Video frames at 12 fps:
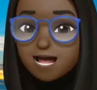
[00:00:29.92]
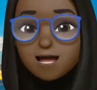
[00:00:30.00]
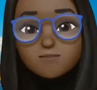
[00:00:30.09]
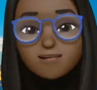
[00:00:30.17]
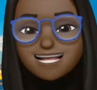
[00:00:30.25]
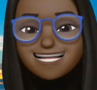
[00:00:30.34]

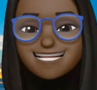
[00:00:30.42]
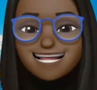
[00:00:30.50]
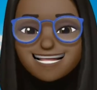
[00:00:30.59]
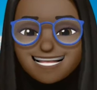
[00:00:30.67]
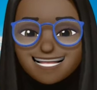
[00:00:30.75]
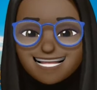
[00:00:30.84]
Because they
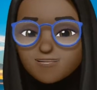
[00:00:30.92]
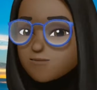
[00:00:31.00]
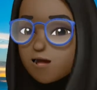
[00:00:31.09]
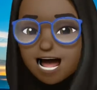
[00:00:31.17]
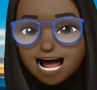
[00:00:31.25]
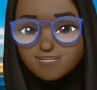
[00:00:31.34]
eat
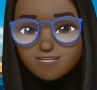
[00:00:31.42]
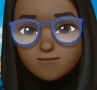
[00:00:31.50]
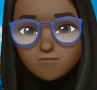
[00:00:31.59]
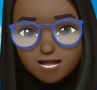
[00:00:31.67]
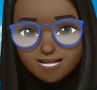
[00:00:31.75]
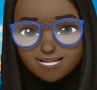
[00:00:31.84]
whatever
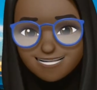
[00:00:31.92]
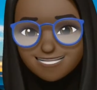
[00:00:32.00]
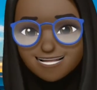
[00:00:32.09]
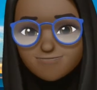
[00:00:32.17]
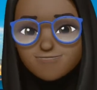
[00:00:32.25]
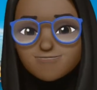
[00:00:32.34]
bugs
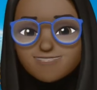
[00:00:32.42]
them.